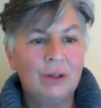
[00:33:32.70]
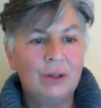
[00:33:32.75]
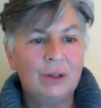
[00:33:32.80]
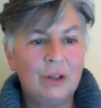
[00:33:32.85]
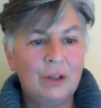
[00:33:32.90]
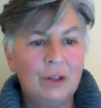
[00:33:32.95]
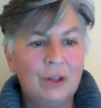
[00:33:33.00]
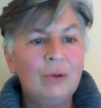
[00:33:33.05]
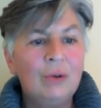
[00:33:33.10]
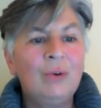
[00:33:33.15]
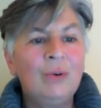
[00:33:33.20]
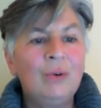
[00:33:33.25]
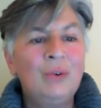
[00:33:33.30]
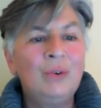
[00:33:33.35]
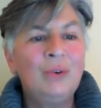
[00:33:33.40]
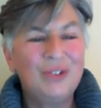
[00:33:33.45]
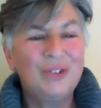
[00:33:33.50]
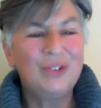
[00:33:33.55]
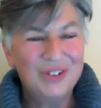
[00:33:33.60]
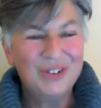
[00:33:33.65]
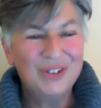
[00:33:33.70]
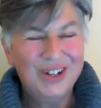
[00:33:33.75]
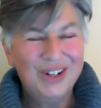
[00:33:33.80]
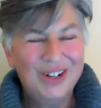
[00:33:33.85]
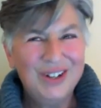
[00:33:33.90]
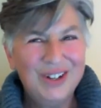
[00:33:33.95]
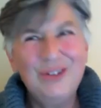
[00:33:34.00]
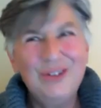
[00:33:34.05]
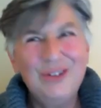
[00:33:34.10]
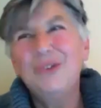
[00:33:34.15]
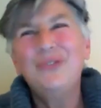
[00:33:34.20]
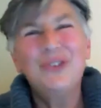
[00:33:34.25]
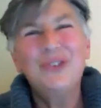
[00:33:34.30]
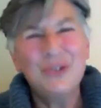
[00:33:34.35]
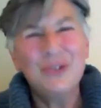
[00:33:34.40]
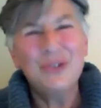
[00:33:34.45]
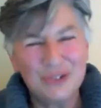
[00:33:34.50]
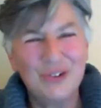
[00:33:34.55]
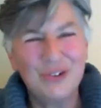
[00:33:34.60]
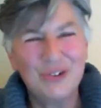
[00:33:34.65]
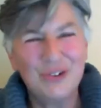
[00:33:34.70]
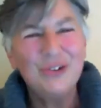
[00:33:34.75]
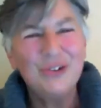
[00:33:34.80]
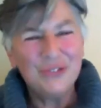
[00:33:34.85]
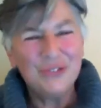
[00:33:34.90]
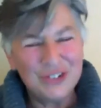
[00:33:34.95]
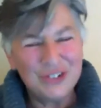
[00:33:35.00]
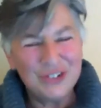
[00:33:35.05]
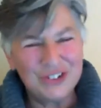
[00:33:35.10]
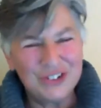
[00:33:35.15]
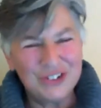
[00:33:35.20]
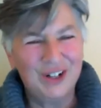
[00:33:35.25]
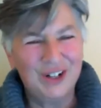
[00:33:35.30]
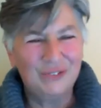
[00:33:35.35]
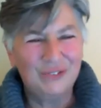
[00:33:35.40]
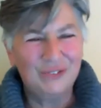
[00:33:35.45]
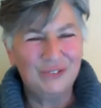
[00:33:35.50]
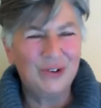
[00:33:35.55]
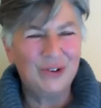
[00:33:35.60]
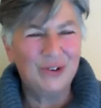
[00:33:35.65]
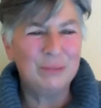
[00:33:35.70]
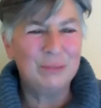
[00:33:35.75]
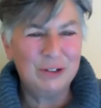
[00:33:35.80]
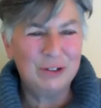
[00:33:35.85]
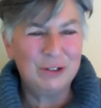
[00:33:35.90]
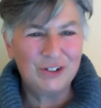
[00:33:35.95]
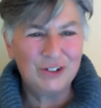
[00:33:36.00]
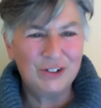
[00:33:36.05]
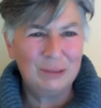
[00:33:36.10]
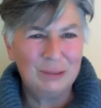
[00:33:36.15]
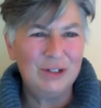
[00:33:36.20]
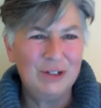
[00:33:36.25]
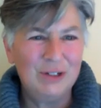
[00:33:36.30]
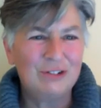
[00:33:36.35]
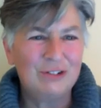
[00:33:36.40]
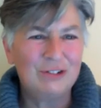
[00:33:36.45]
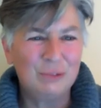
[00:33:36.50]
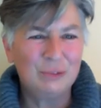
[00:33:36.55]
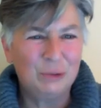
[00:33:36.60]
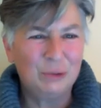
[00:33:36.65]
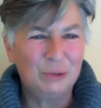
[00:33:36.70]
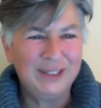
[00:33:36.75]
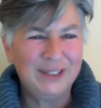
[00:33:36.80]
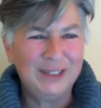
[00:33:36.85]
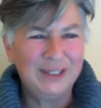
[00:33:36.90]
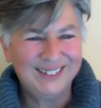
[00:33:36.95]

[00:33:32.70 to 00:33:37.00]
new future, the new vision of what the maritime industry will be.